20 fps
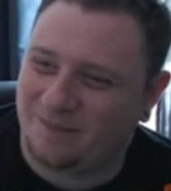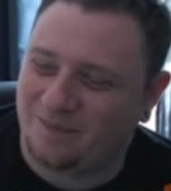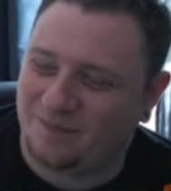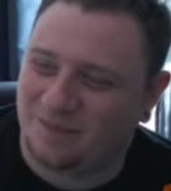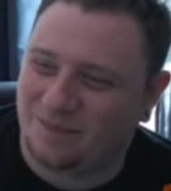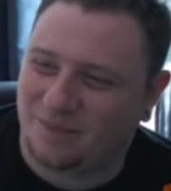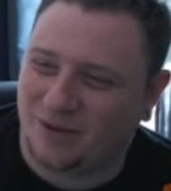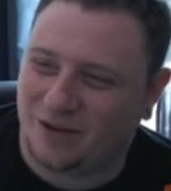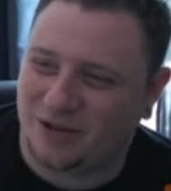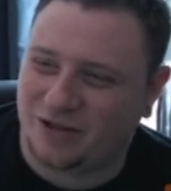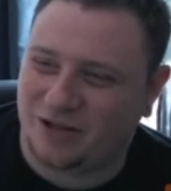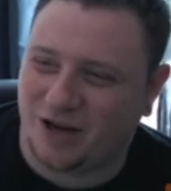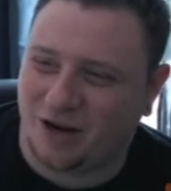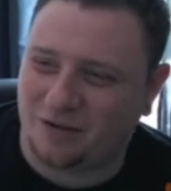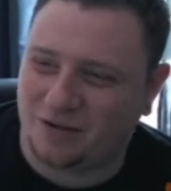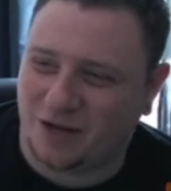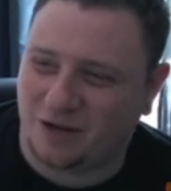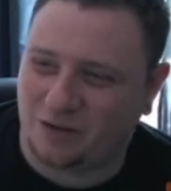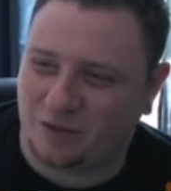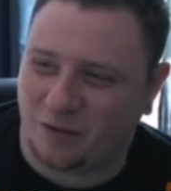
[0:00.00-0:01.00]
But the
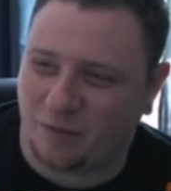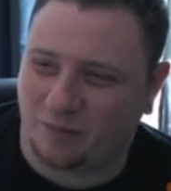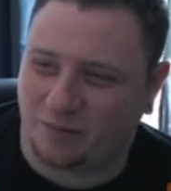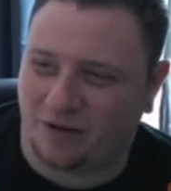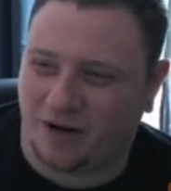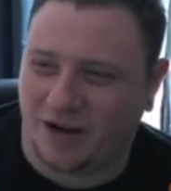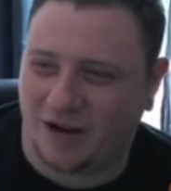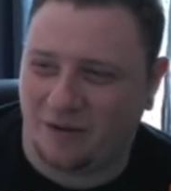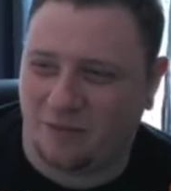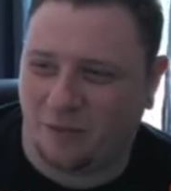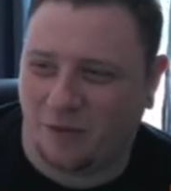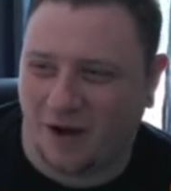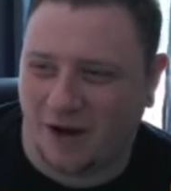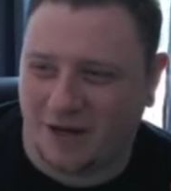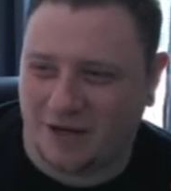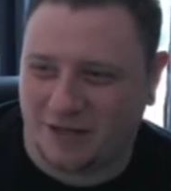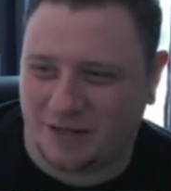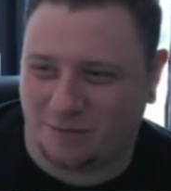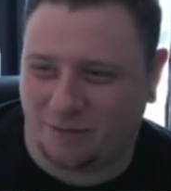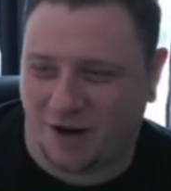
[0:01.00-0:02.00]
Chozos were pretty
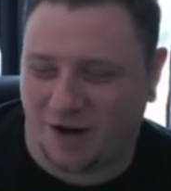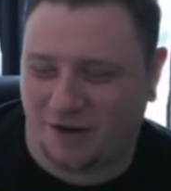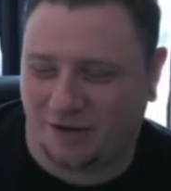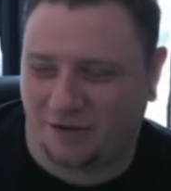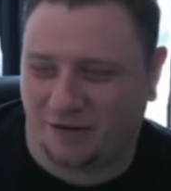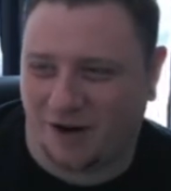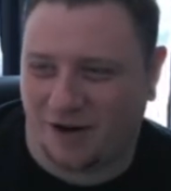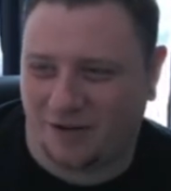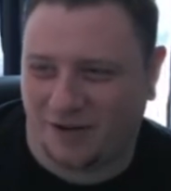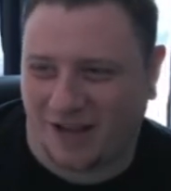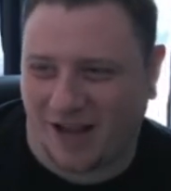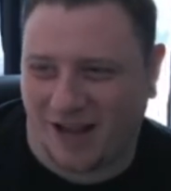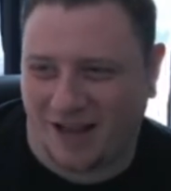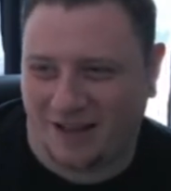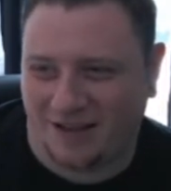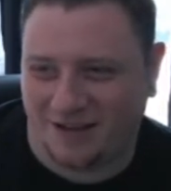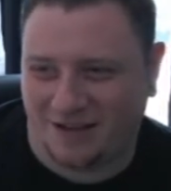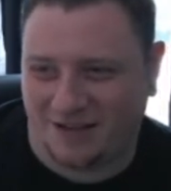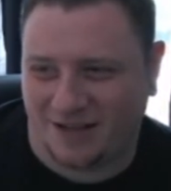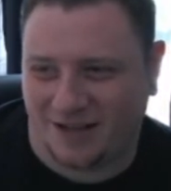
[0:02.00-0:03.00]
widespread throughout the
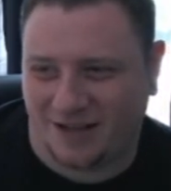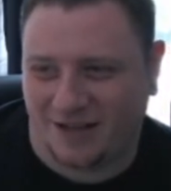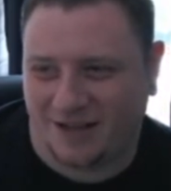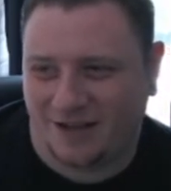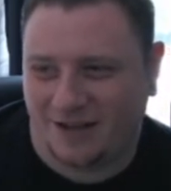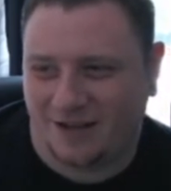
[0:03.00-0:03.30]
galaxy.